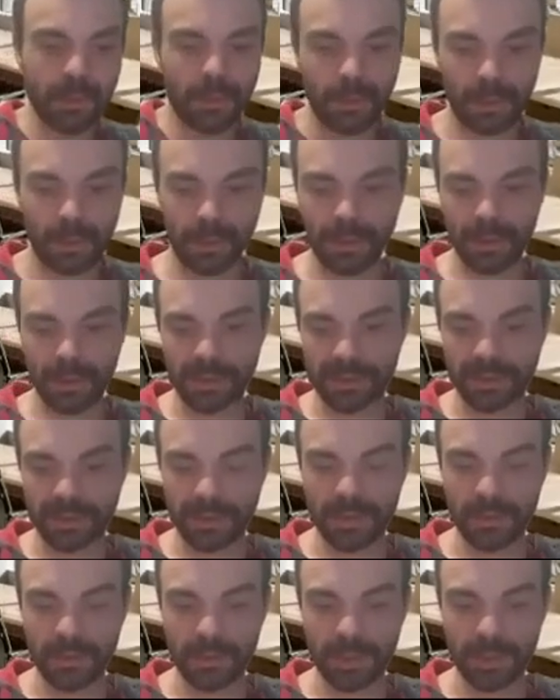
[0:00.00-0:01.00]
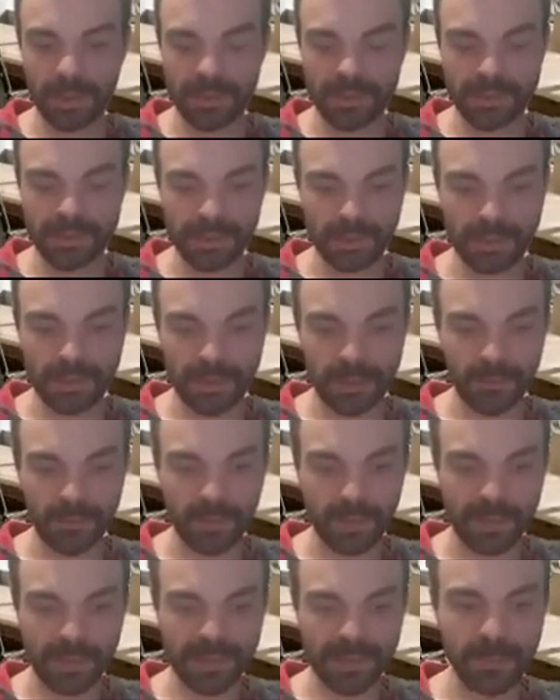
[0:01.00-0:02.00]
Now let's take a look at a
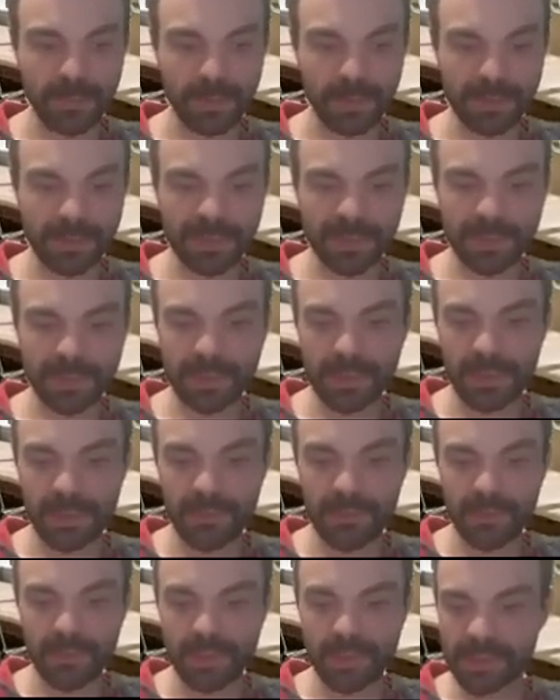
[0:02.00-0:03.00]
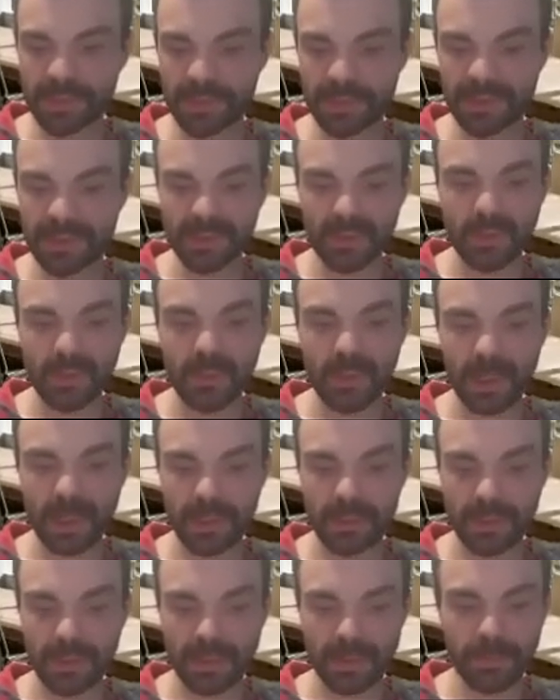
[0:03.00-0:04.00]
few examples. This is the
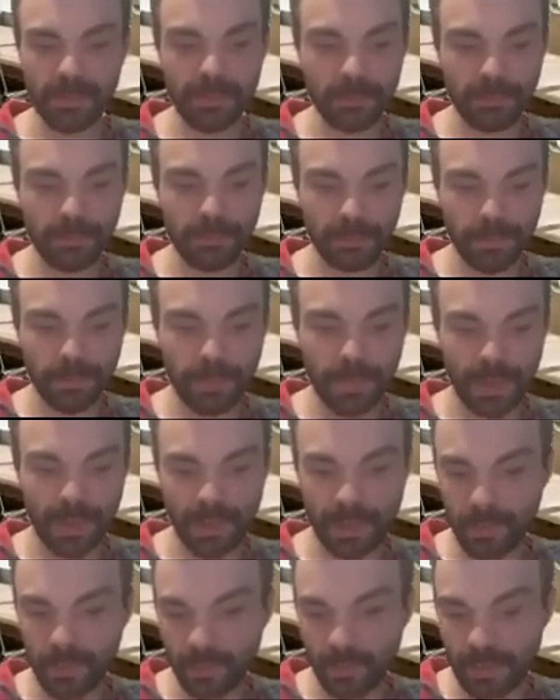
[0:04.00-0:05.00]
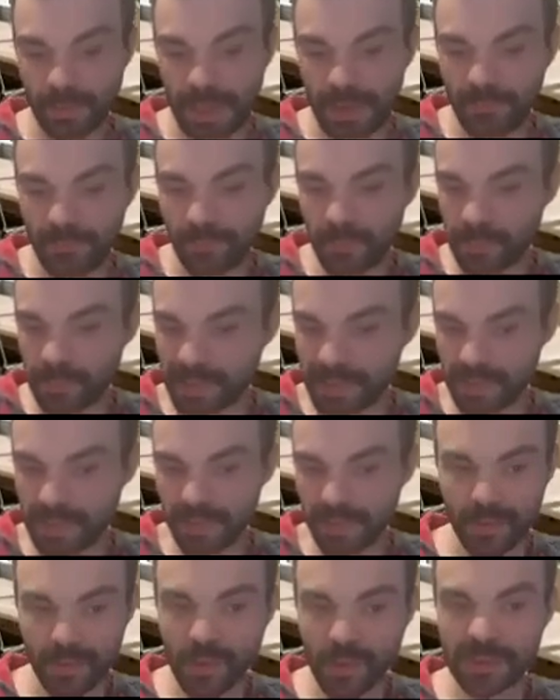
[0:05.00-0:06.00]
Sokoban game. And on the left, you see an
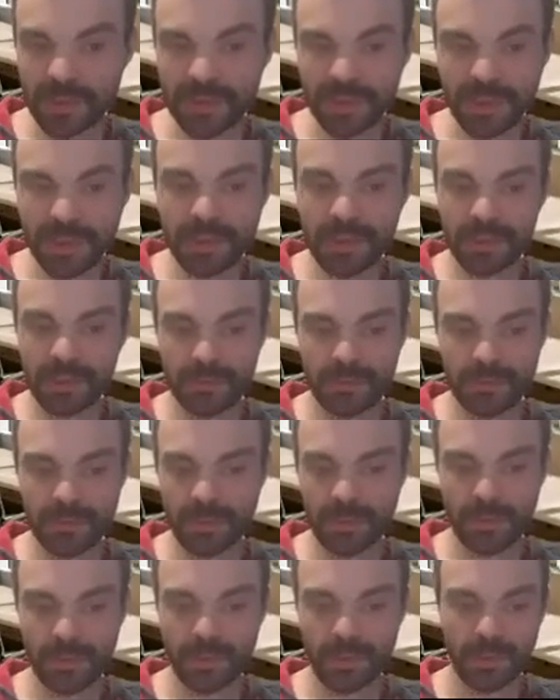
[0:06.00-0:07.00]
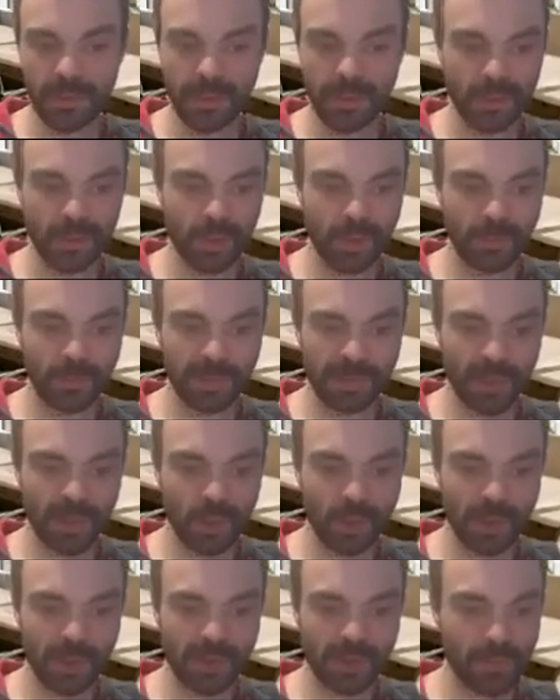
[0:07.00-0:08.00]
initial state with initial
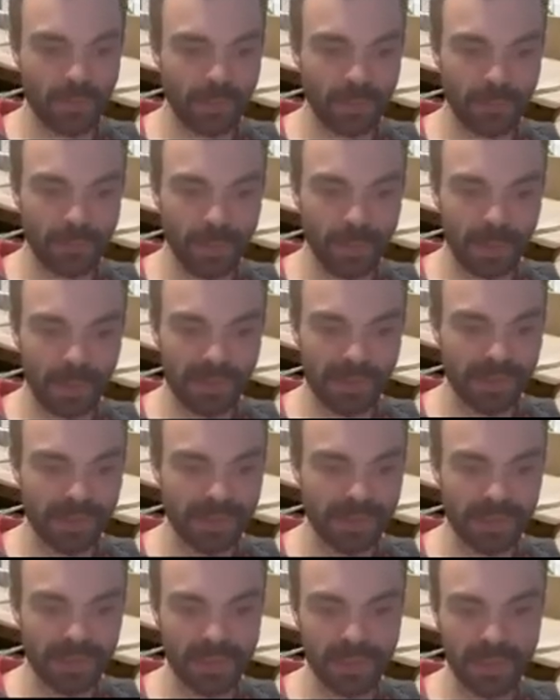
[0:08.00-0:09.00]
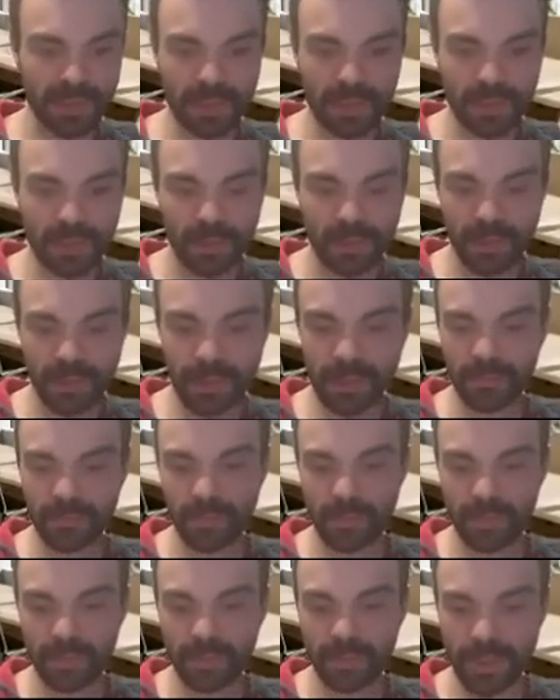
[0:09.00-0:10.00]
positions for the boxes and
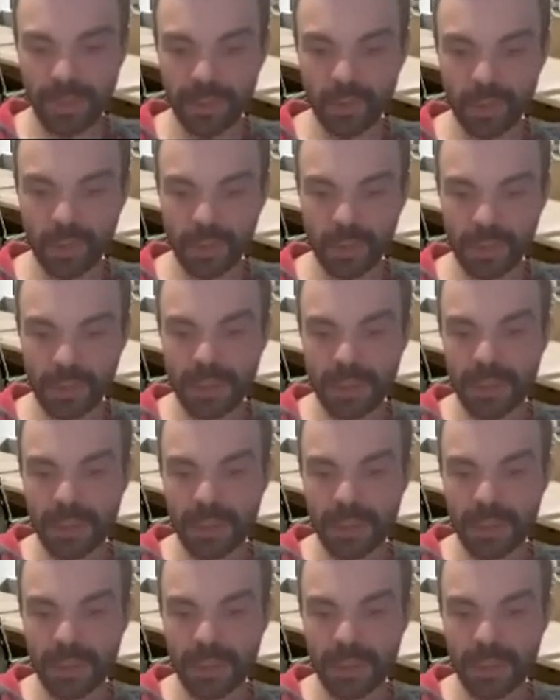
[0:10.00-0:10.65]
for your agent.